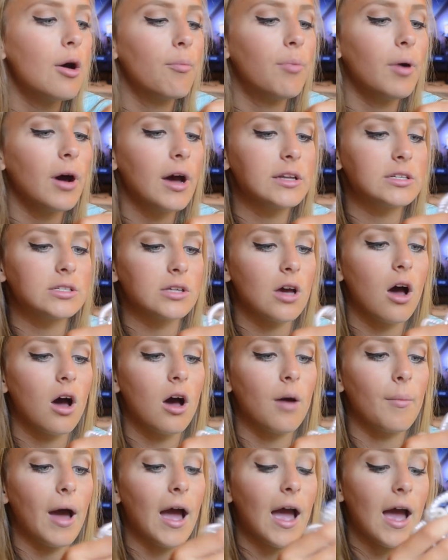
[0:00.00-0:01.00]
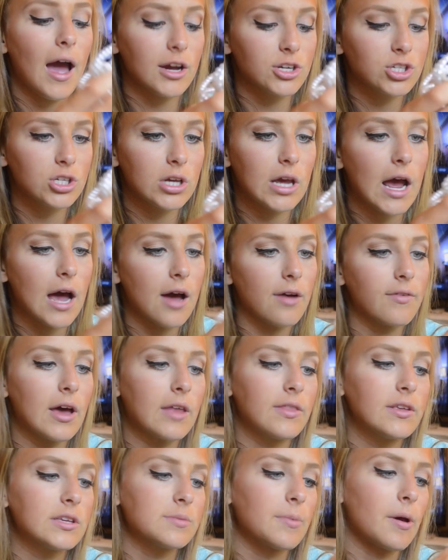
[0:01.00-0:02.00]
but um, I actually have
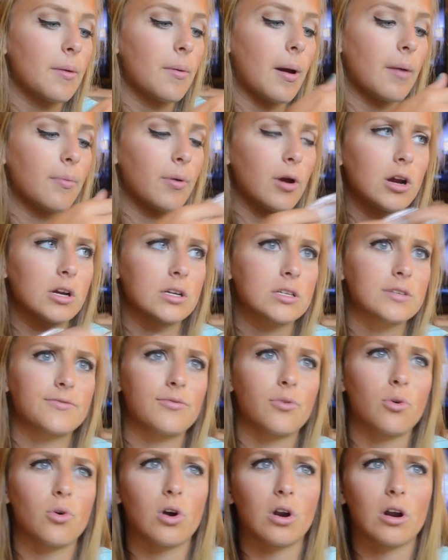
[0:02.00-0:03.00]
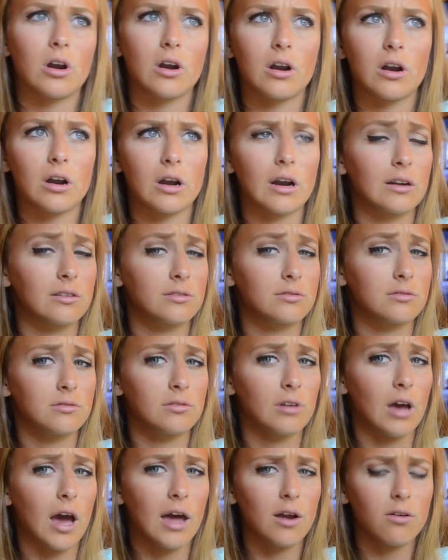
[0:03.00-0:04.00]
had these in my purse for
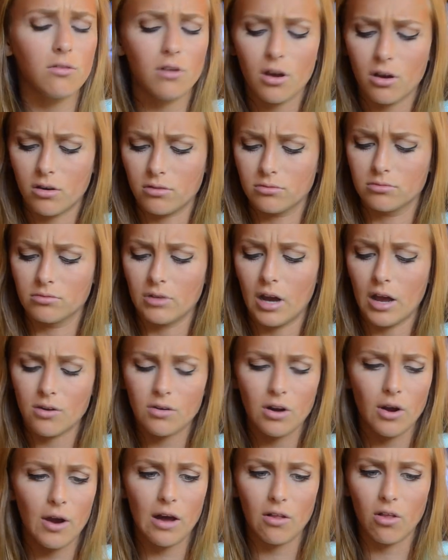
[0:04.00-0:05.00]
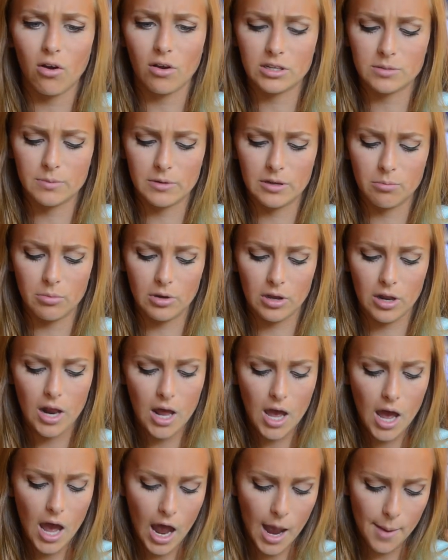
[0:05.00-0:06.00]
I don't know I don't know how long it's been but
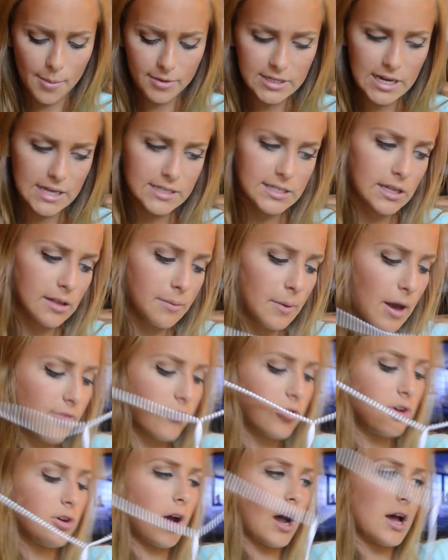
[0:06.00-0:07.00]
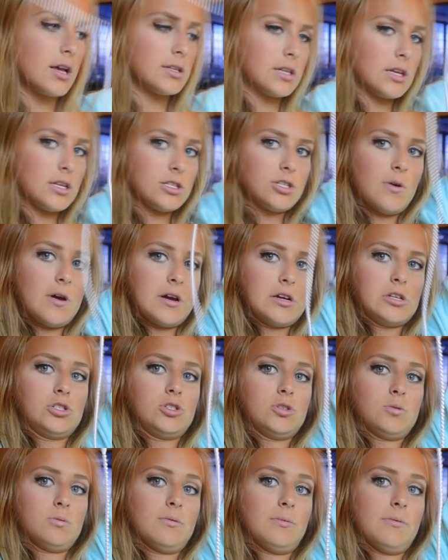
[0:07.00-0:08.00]
I've been testing them out for you guys so I could
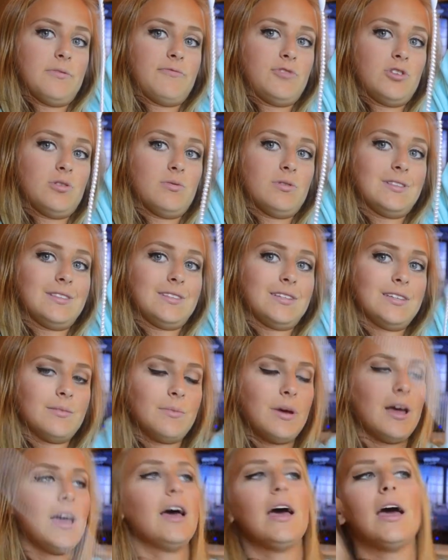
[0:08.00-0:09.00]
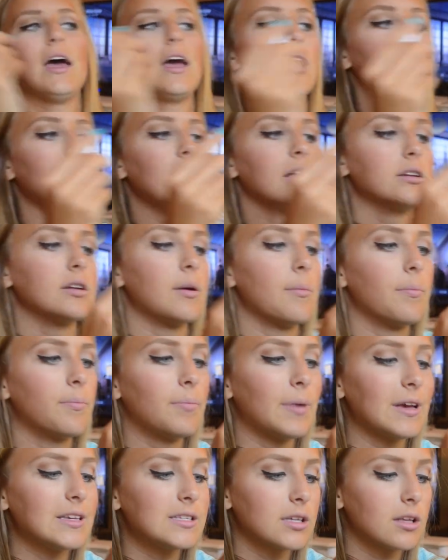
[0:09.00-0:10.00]
do a review on them and
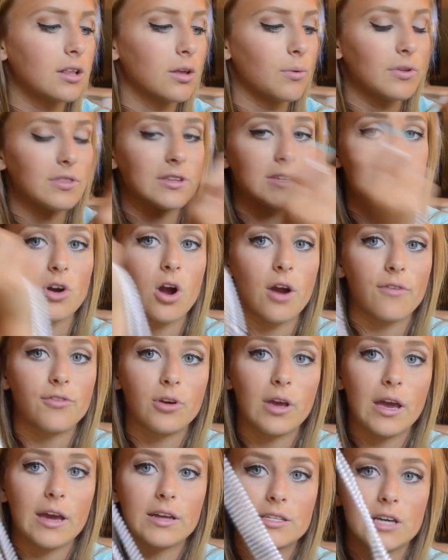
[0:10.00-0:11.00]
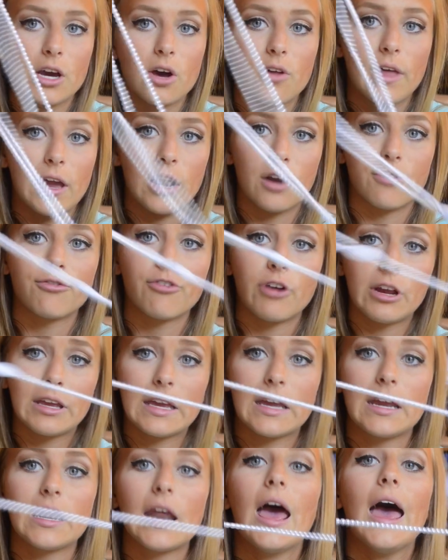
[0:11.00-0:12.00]
basically what these are if you can't tell they are
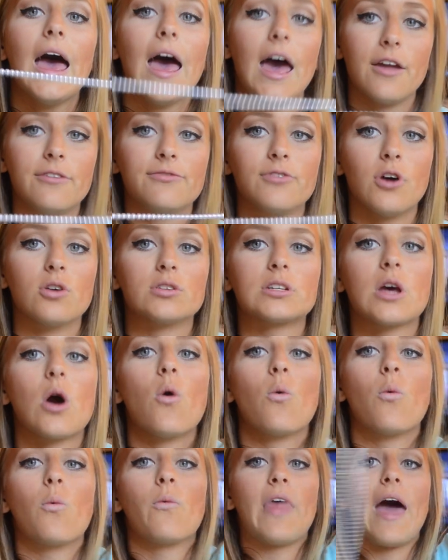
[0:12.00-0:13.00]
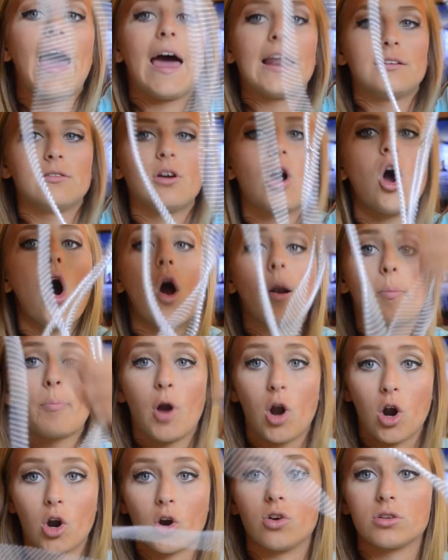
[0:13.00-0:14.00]
freaking headphones that are
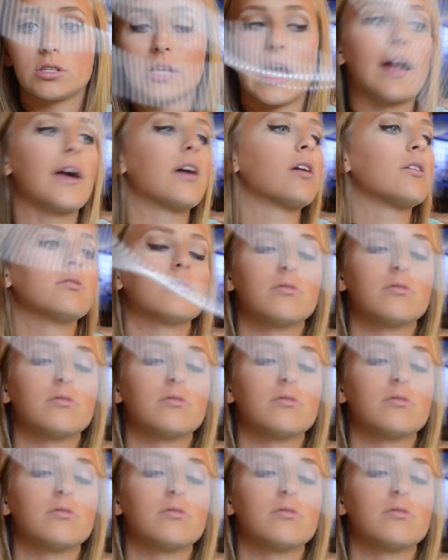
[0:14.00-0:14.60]
pearls like